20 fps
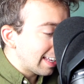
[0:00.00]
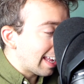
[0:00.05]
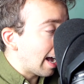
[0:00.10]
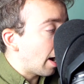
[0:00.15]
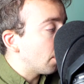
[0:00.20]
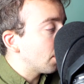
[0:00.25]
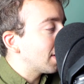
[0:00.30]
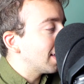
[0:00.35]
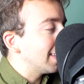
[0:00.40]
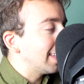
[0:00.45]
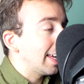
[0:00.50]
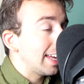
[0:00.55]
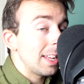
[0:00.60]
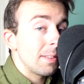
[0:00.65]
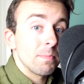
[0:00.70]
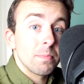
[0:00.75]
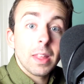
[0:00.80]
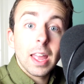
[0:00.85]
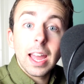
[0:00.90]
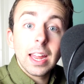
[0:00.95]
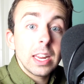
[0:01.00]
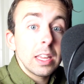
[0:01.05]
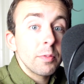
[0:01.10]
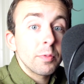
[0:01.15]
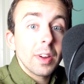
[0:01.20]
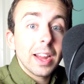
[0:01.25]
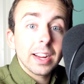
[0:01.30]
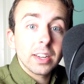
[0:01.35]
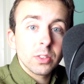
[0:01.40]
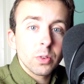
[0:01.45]
calculate any
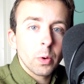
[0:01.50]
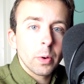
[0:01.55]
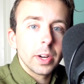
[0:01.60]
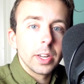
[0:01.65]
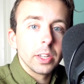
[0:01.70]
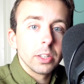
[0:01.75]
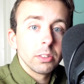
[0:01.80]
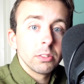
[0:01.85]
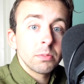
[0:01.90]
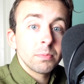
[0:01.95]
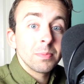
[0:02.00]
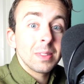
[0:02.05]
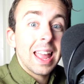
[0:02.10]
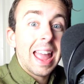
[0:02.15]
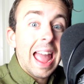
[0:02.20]
factorial,